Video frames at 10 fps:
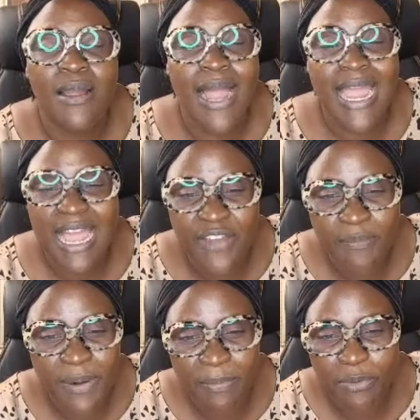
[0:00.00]
I have a
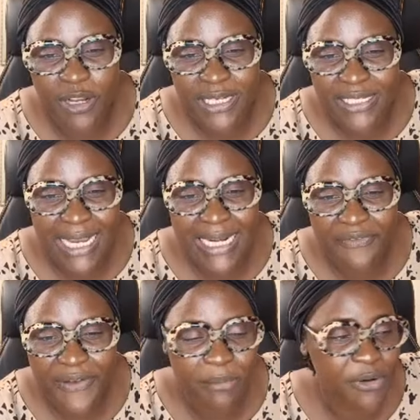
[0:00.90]
big project, so I
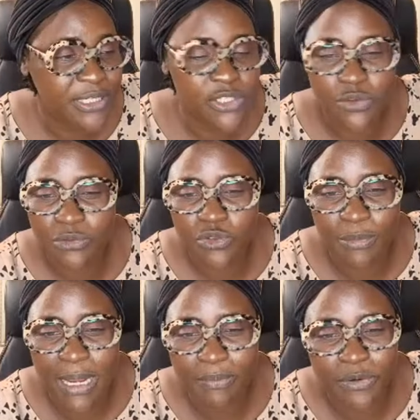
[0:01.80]
find money to do
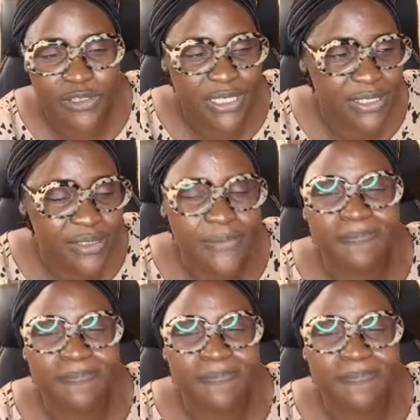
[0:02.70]
my project.